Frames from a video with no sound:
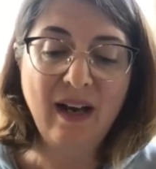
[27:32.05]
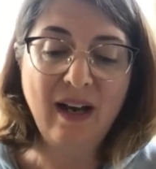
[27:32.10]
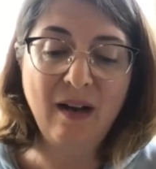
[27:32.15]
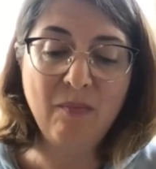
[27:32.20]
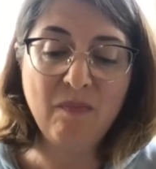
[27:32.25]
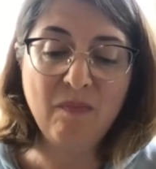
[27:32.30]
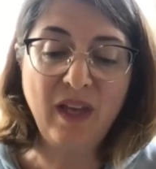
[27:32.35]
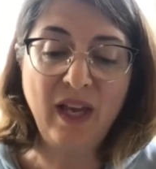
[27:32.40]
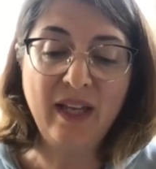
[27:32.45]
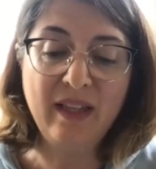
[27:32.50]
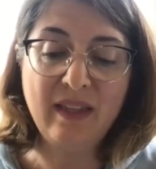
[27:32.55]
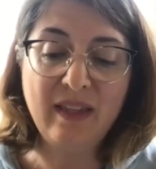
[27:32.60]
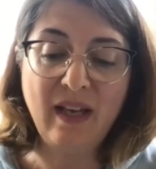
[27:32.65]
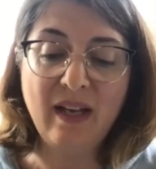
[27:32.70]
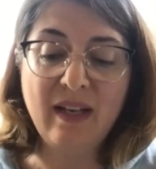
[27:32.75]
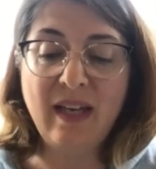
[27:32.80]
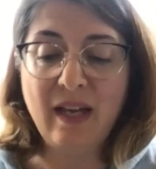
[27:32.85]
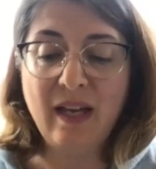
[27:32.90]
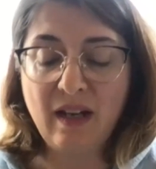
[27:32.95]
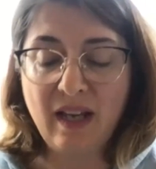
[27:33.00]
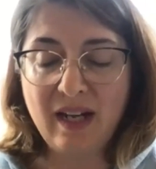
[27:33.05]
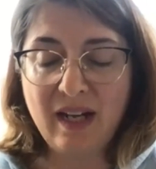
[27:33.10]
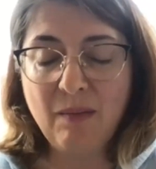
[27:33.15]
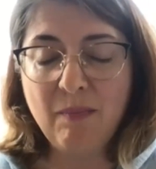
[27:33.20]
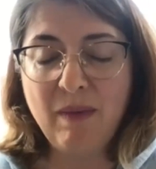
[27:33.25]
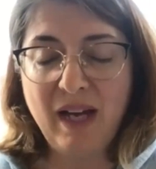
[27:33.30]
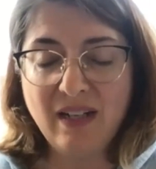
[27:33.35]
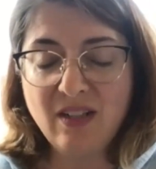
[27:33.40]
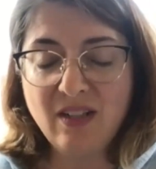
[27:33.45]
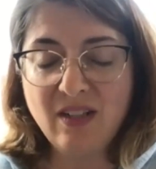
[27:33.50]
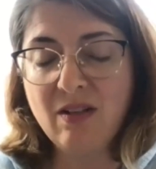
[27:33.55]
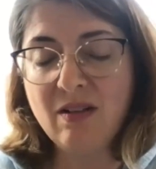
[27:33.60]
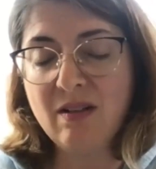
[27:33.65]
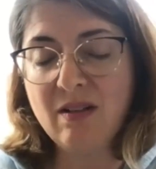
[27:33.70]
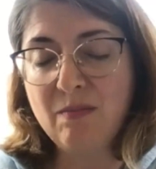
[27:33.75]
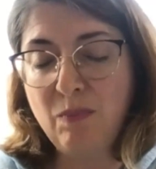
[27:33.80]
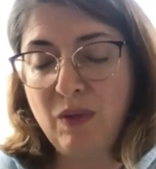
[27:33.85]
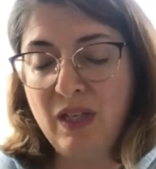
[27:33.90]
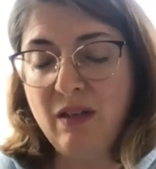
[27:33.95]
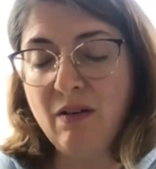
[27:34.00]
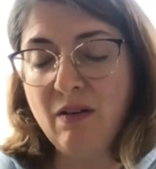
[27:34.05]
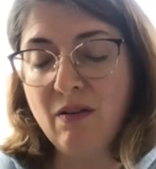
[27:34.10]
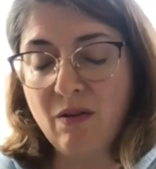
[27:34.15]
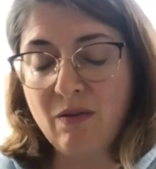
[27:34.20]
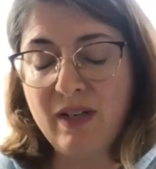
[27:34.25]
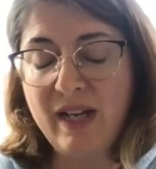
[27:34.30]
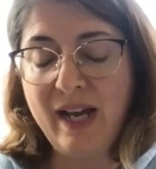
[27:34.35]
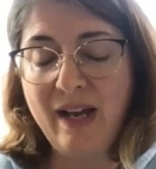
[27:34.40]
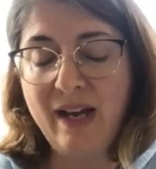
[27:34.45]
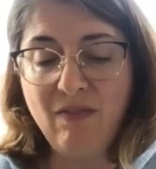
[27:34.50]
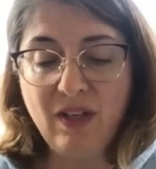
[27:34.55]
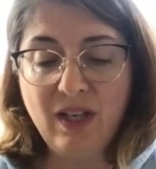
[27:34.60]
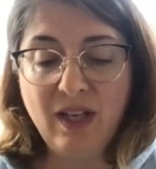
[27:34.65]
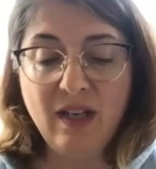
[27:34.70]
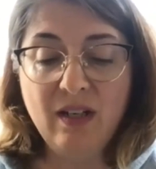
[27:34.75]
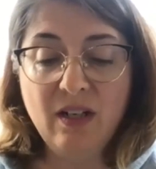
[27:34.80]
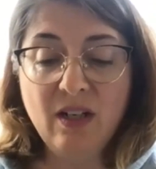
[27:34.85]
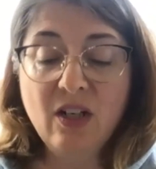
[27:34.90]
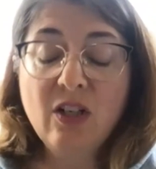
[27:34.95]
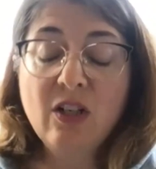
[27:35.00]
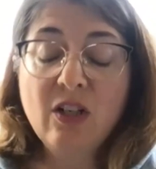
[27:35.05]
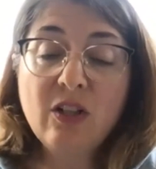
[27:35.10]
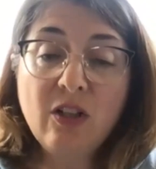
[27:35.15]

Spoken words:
And again, getting back to being your own advocate,